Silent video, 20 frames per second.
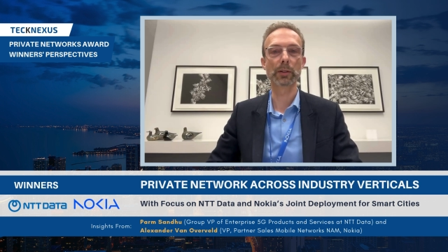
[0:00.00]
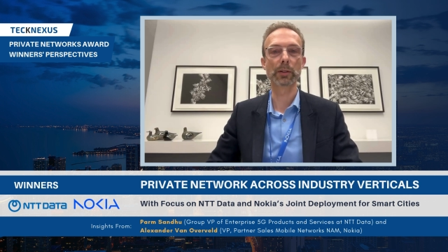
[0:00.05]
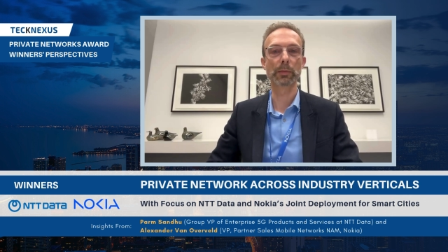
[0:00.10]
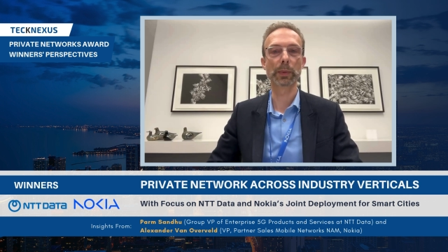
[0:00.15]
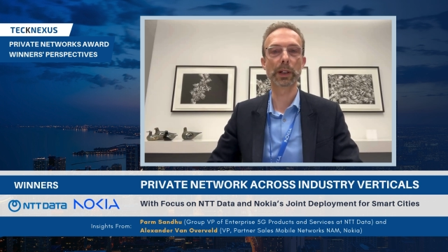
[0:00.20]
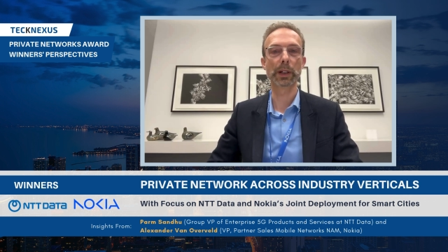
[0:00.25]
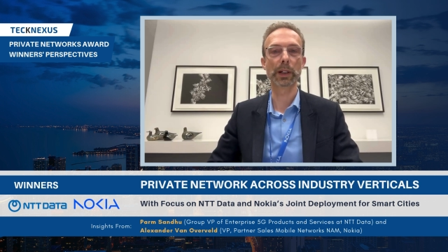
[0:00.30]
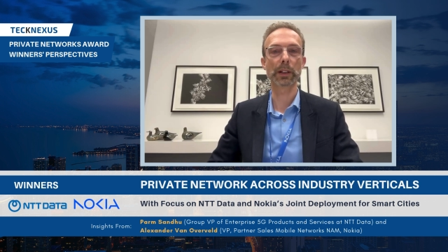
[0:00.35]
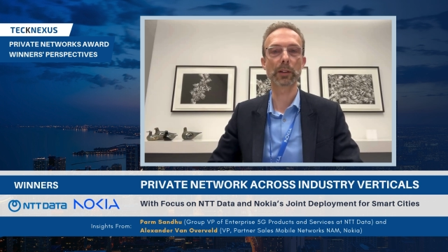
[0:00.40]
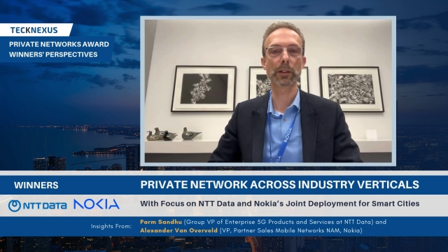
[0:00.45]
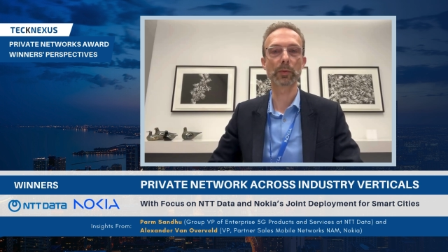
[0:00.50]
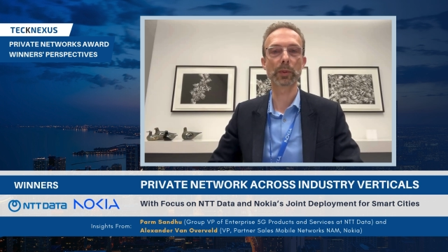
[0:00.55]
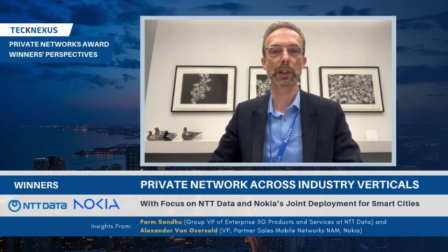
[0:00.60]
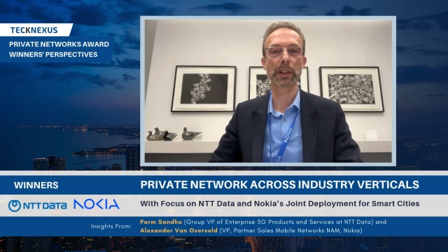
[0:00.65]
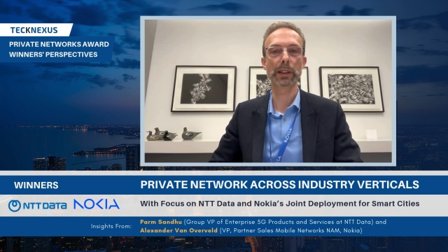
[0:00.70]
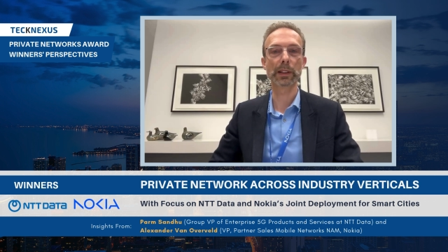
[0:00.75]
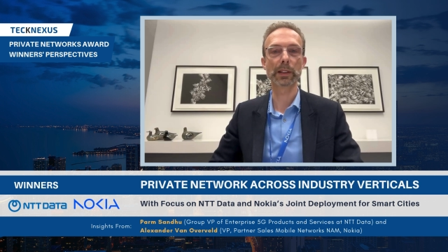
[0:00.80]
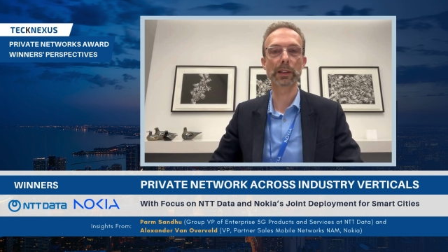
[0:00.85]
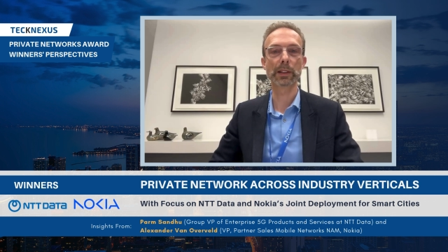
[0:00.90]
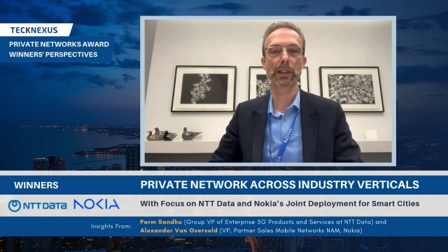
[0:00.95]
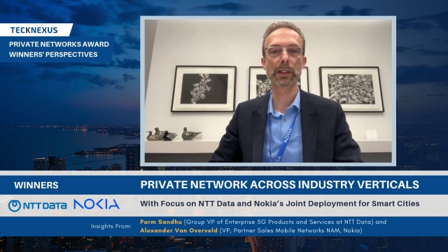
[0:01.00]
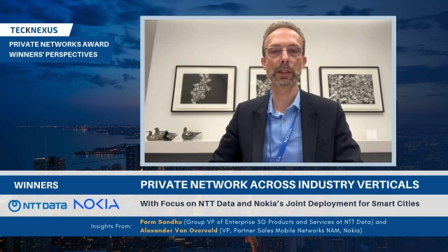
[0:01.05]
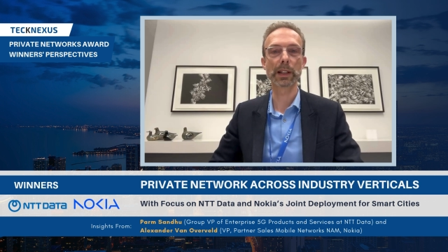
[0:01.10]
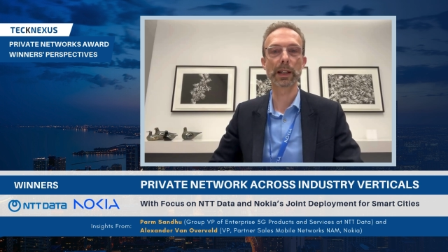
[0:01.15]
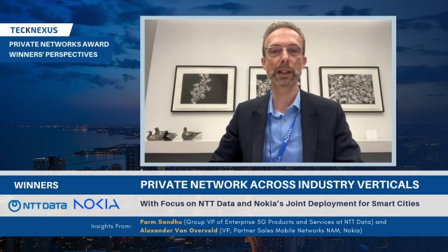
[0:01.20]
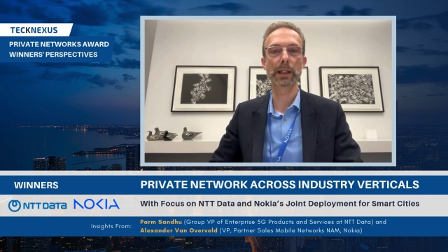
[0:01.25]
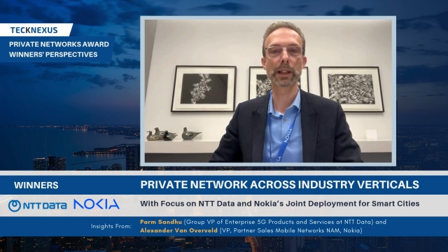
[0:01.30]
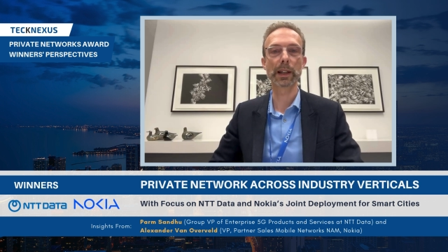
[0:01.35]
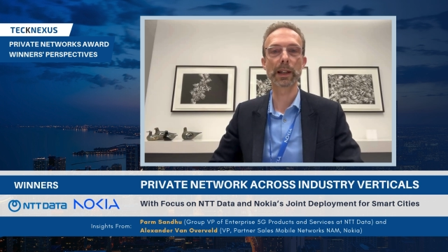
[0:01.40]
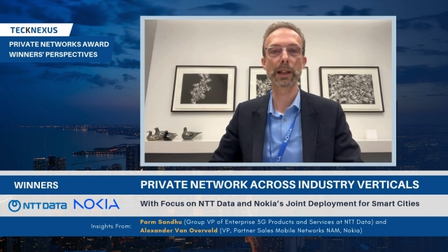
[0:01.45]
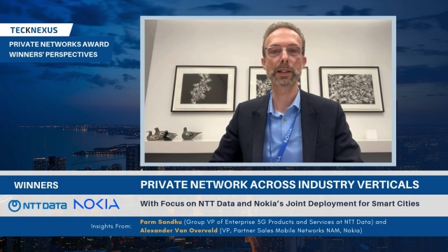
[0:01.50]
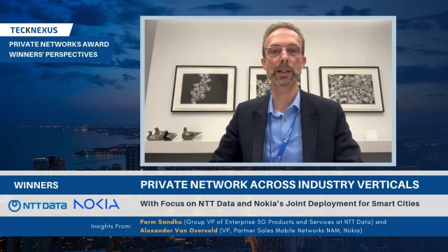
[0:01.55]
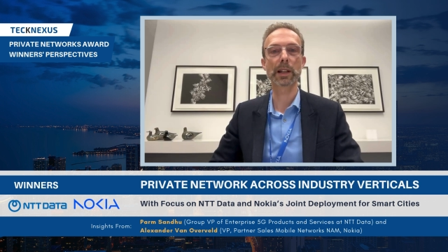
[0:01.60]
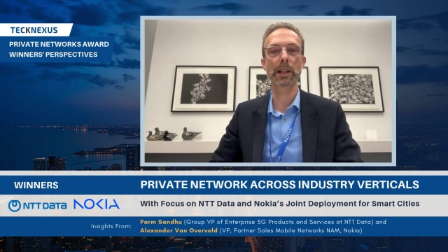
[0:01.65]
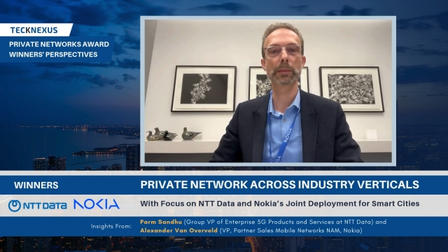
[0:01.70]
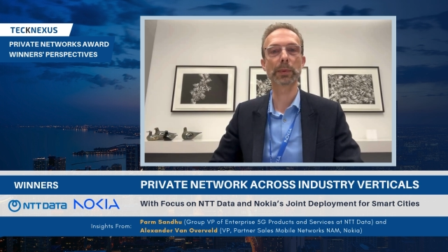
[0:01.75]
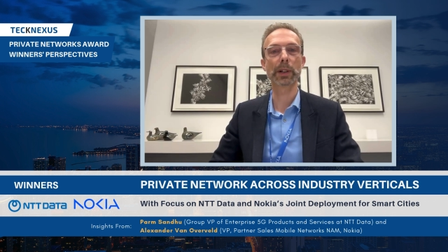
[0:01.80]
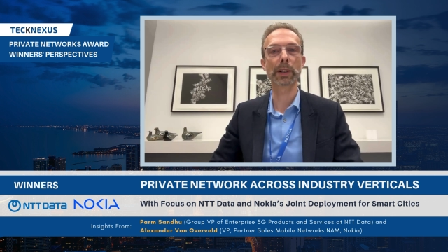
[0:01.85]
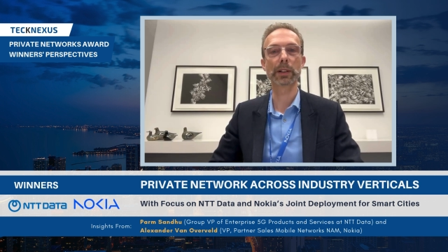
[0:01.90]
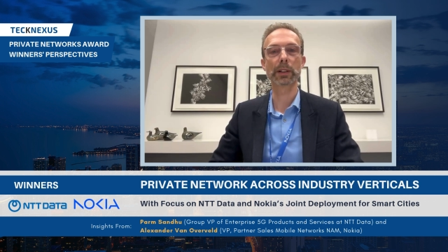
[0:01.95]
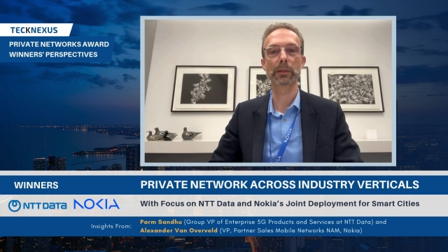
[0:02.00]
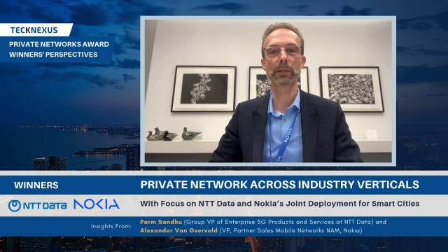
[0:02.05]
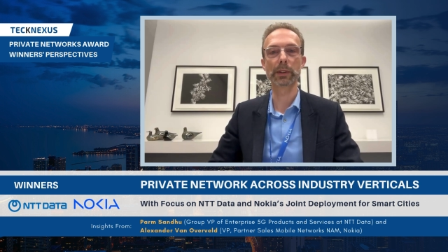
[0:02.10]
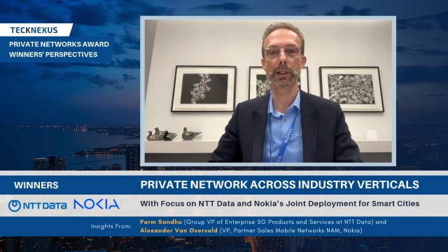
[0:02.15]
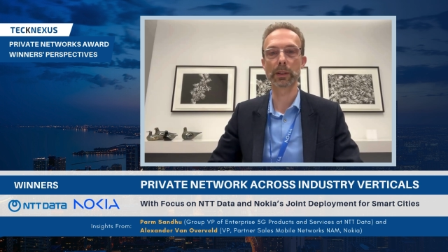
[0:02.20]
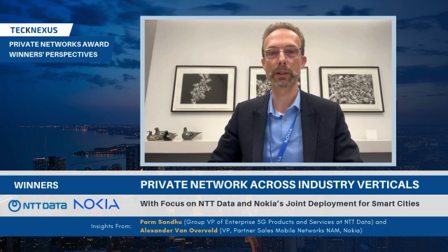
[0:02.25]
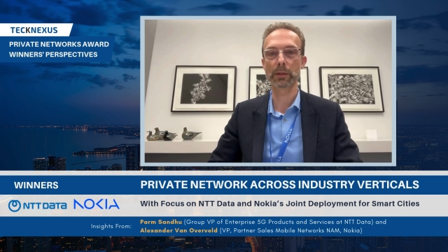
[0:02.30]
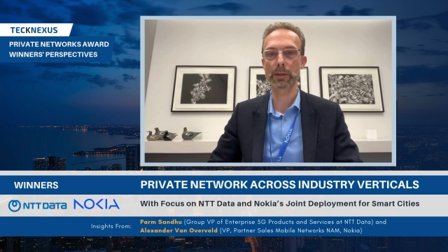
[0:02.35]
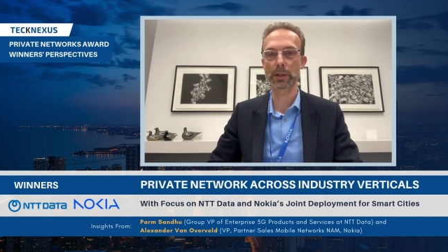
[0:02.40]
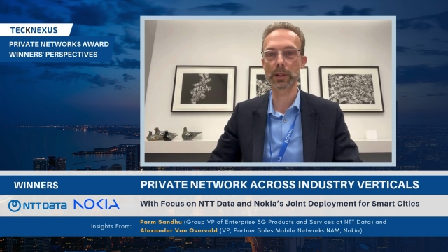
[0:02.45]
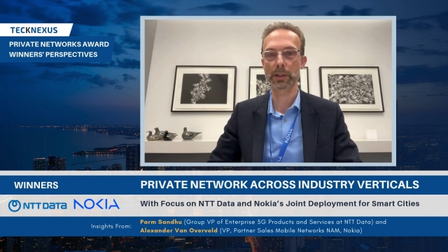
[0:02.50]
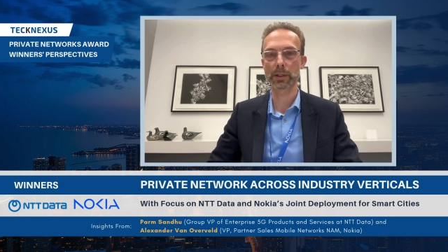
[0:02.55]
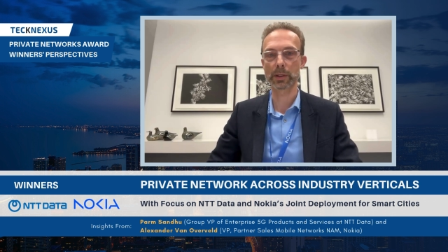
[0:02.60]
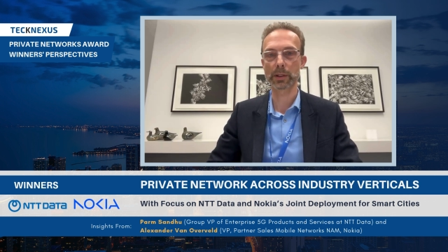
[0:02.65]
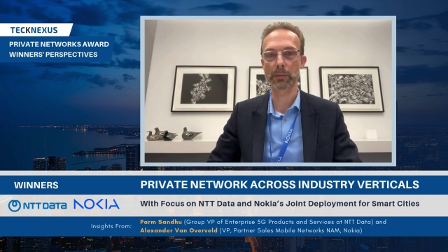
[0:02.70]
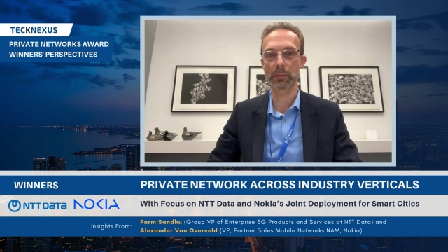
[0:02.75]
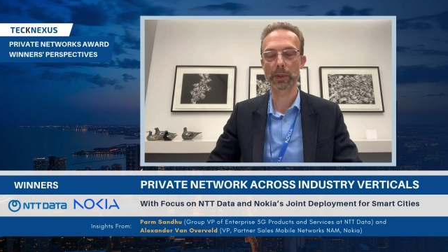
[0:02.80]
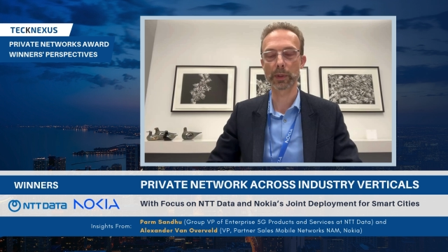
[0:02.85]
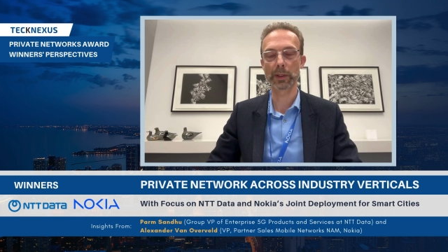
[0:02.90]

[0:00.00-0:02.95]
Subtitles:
to partner with NTT Data, is that partner ecosystem.